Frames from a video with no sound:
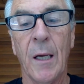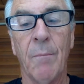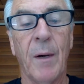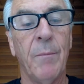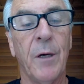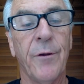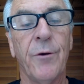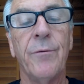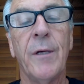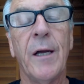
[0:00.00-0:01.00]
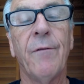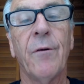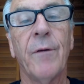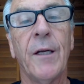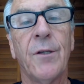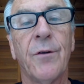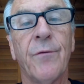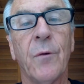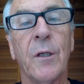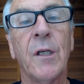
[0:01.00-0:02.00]
My mother, who never raised her
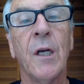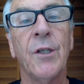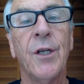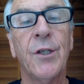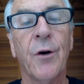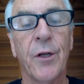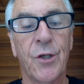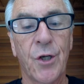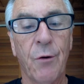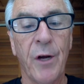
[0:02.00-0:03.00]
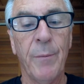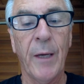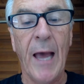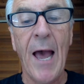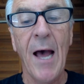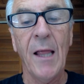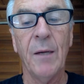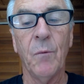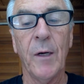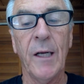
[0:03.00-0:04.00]
voice, she started screaming,
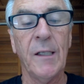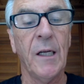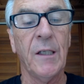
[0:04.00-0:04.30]
Alan, what is it?